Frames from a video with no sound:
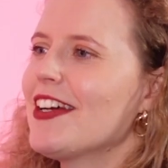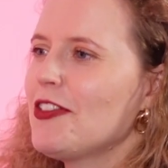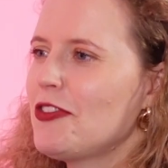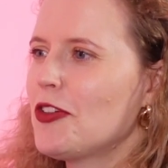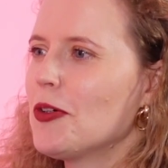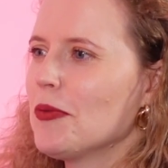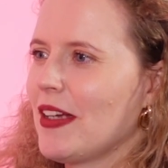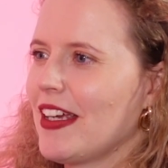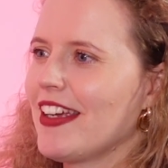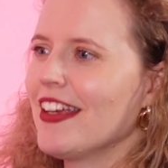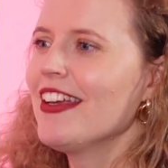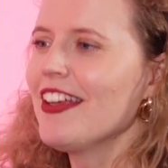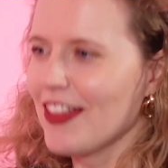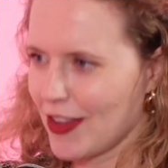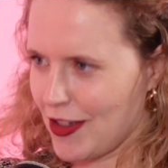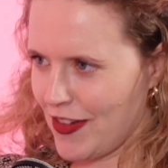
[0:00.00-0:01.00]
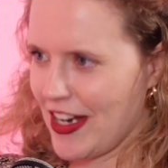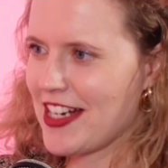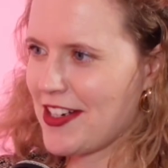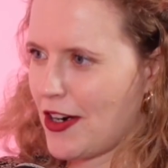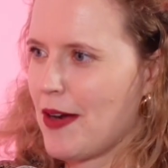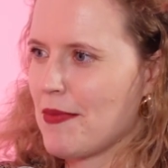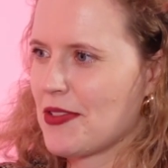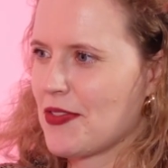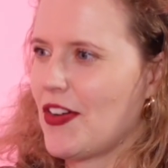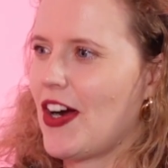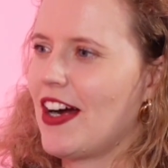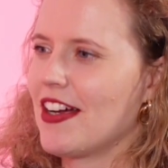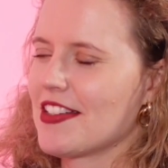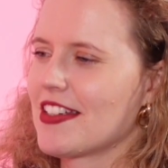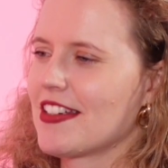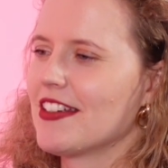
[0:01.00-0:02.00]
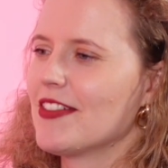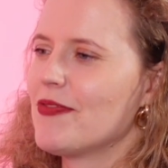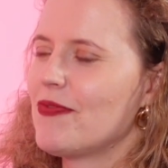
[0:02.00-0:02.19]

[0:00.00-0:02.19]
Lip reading: it for me 3 times fast.